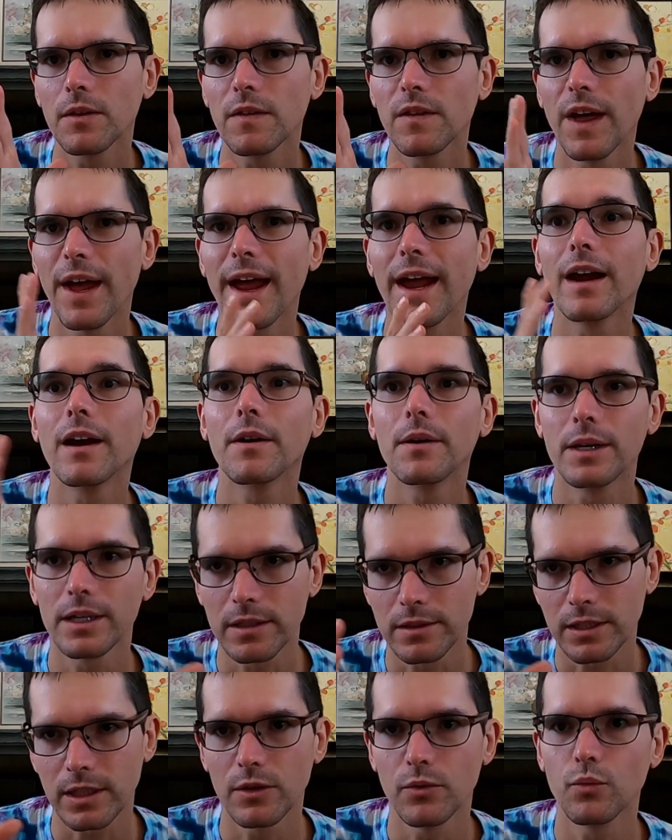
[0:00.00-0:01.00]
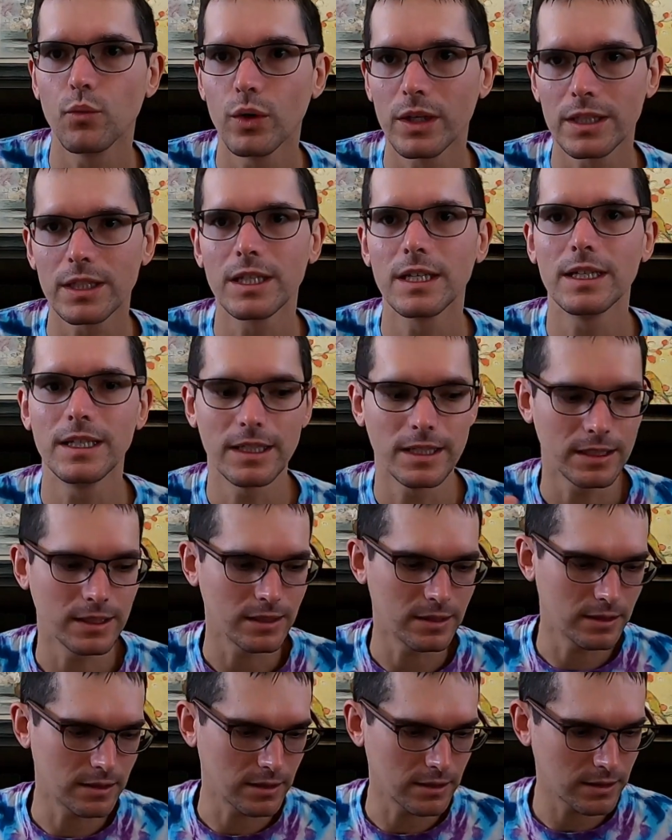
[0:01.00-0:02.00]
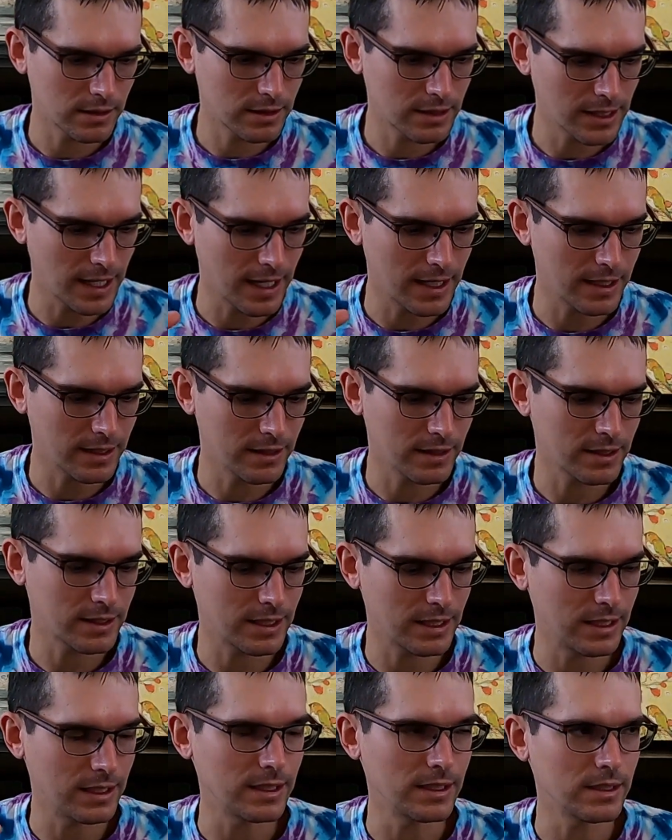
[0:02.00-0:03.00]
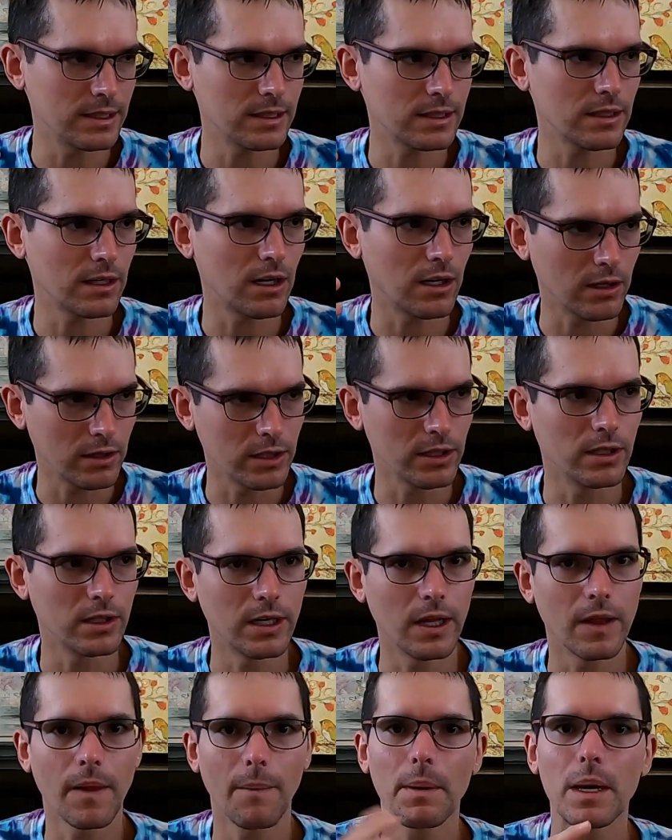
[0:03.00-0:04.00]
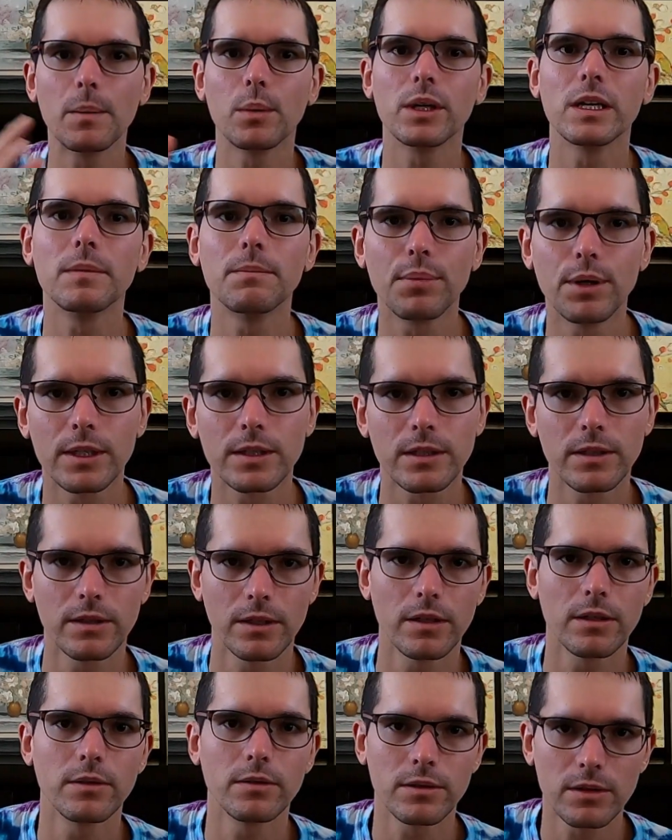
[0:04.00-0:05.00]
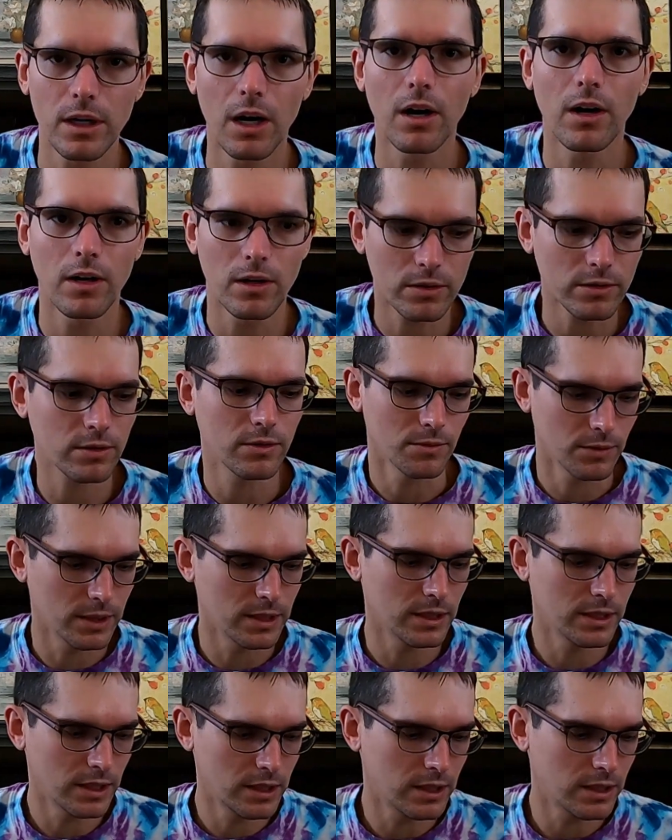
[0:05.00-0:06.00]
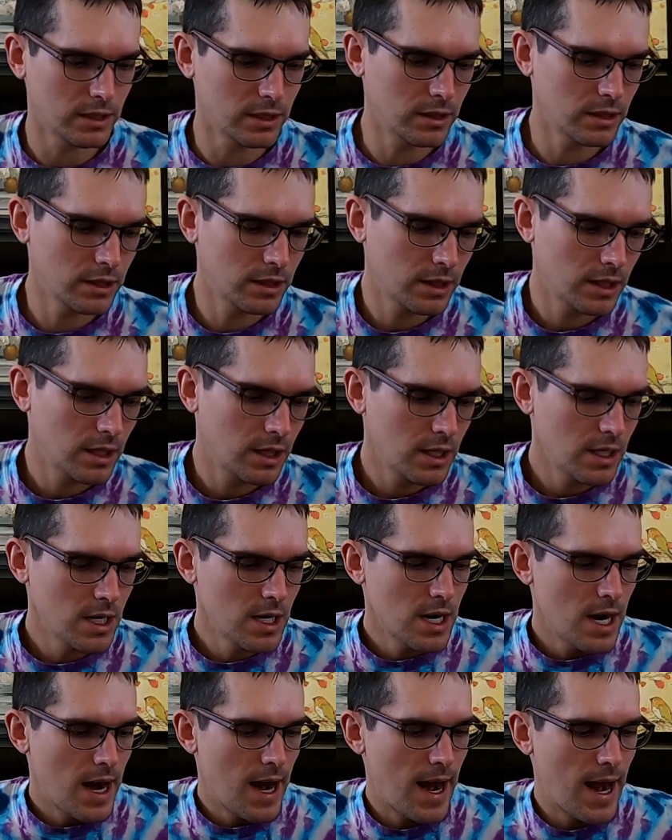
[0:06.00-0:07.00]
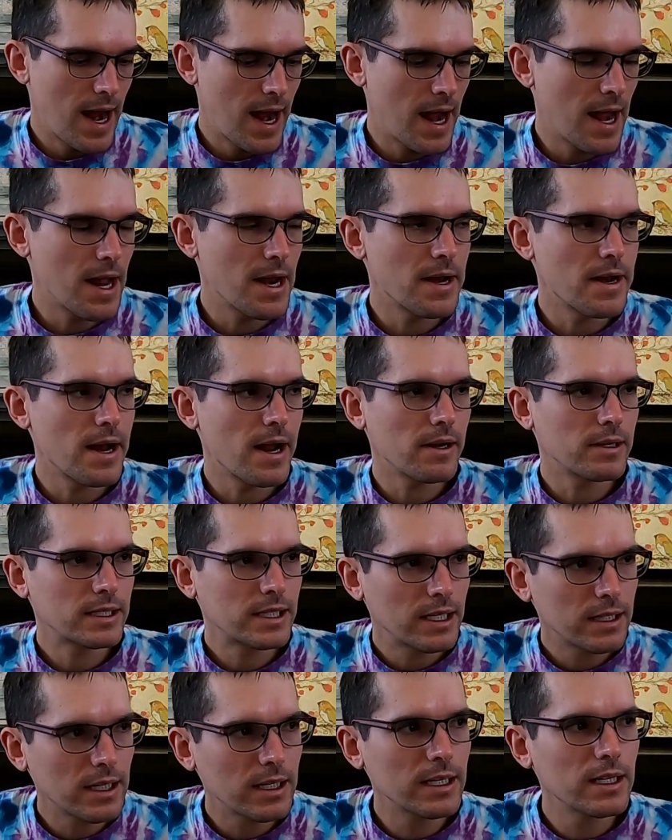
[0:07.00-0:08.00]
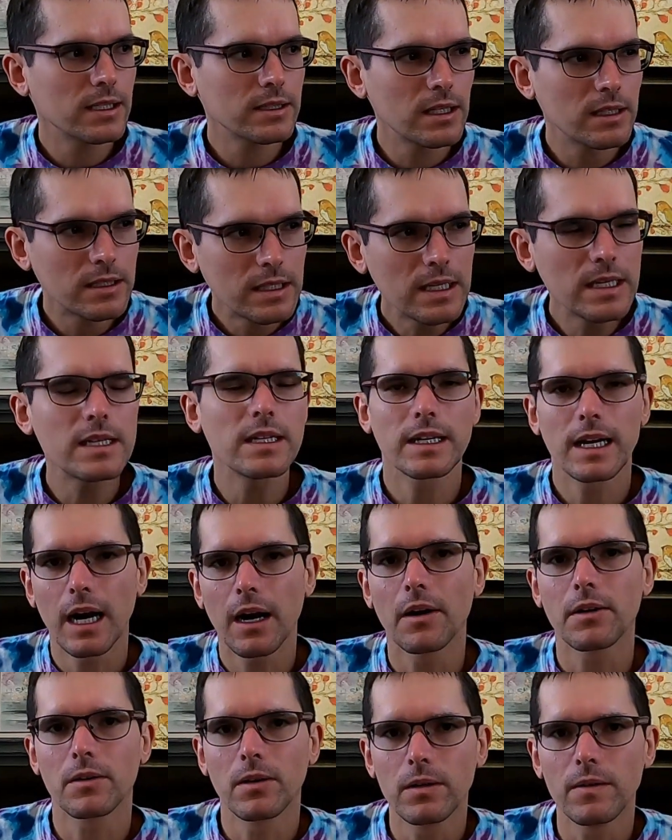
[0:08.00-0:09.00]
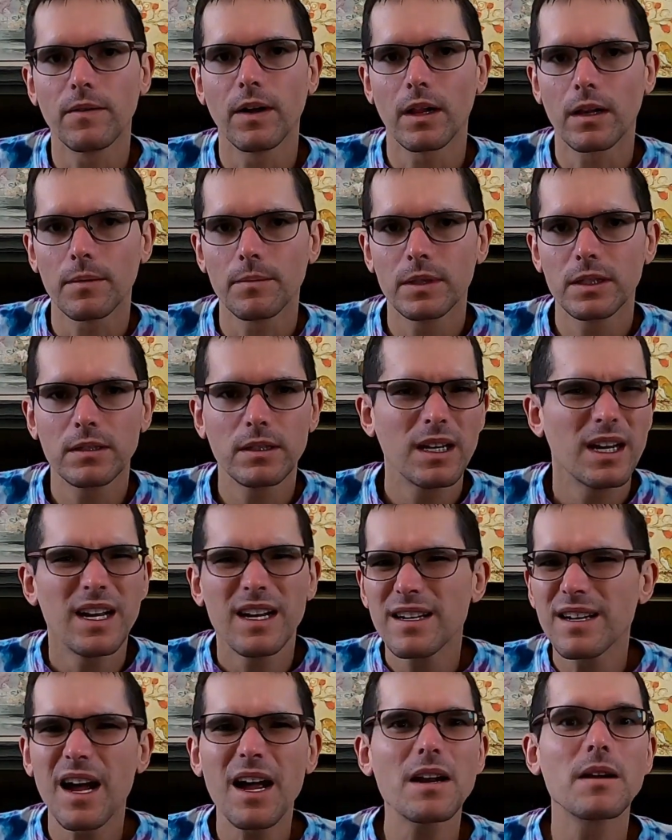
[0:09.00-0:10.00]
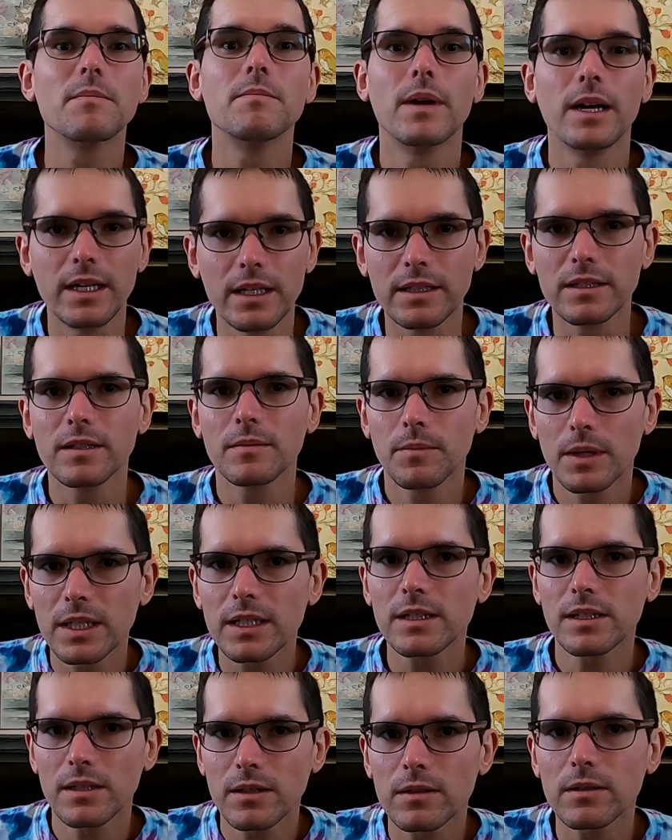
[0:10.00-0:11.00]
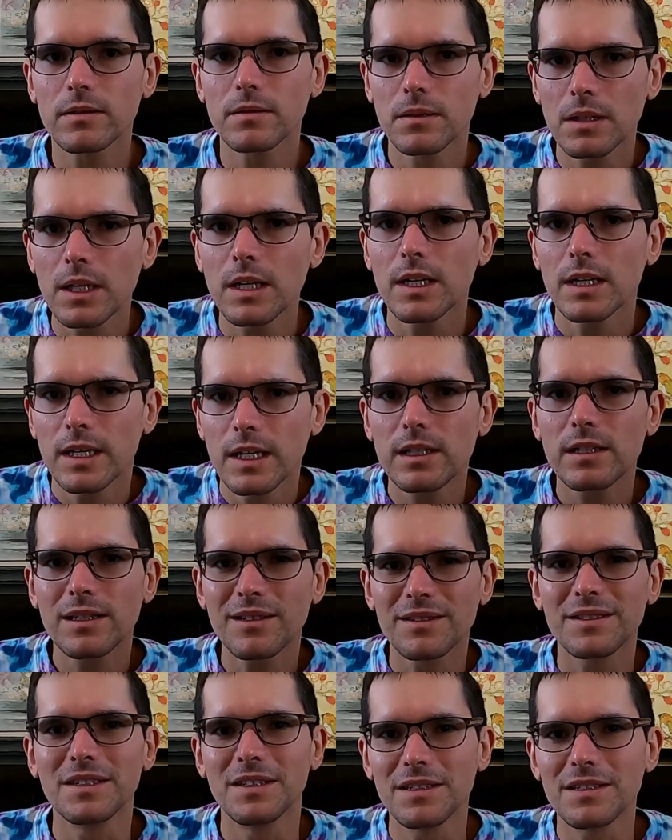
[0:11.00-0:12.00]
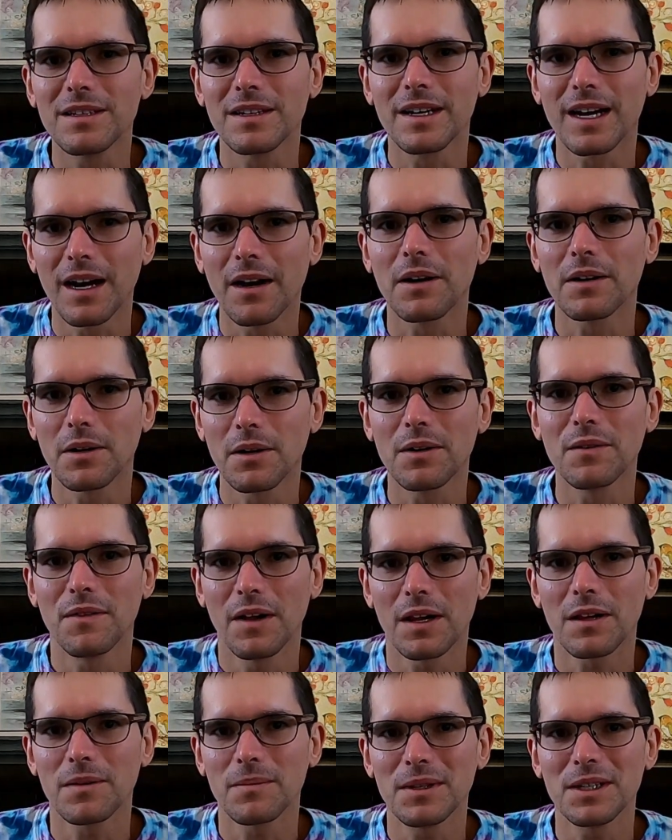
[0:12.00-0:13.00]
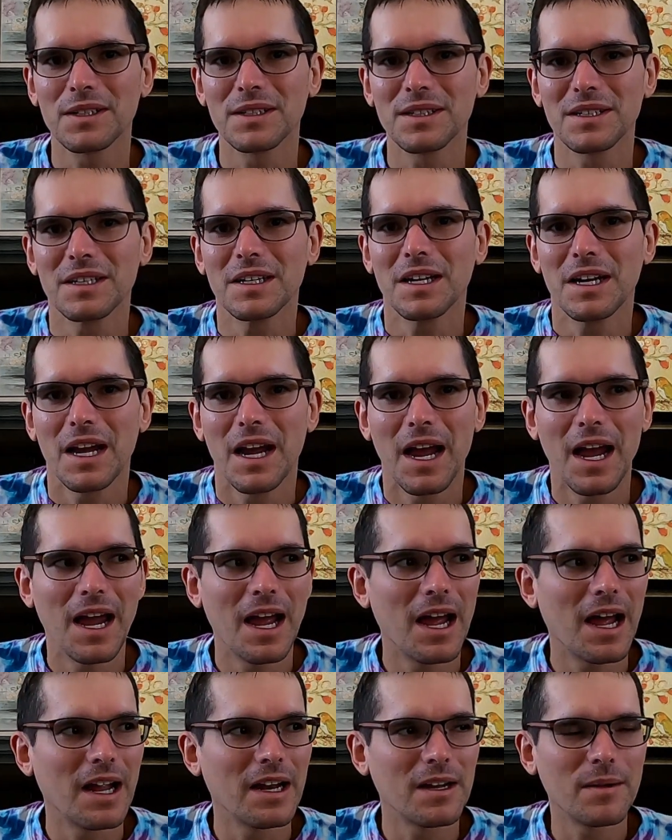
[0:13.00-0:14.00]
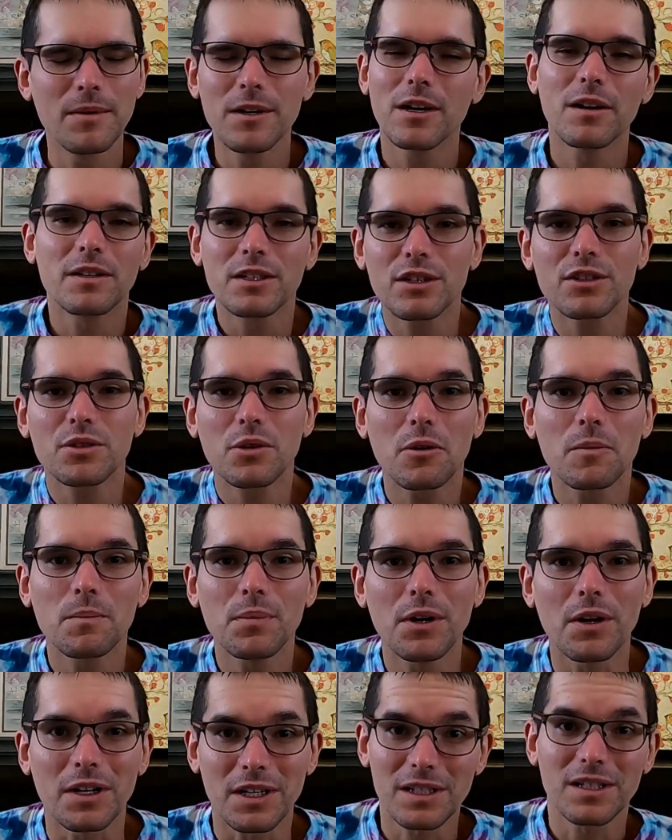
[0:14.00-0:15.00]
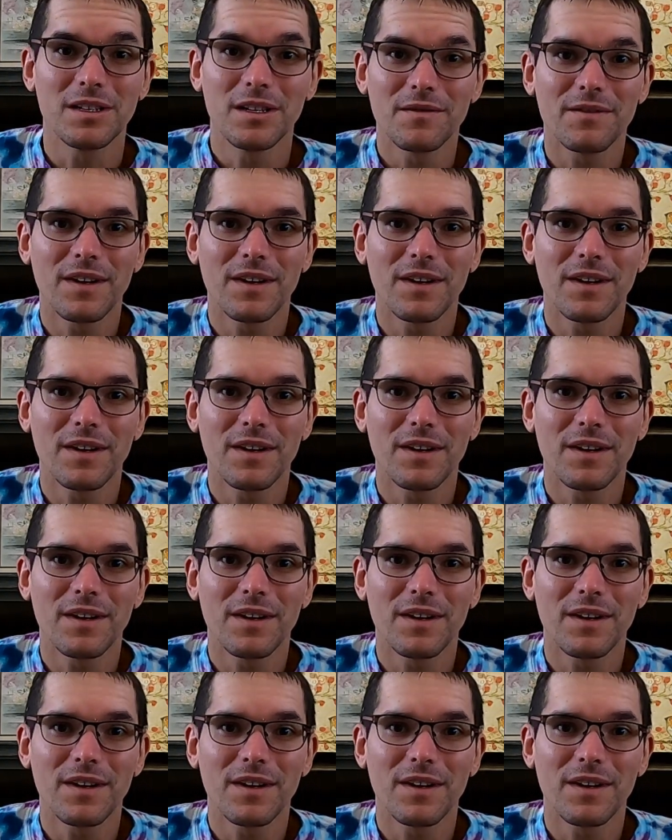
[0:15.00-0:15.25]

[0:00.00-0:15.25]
the areas in which he is setting the scenes are good, and the people he puts in those are also really good. And I'd say that he has a decent character development. Not amazing, but it's still decent character development. And I mean, it's a short book. It's a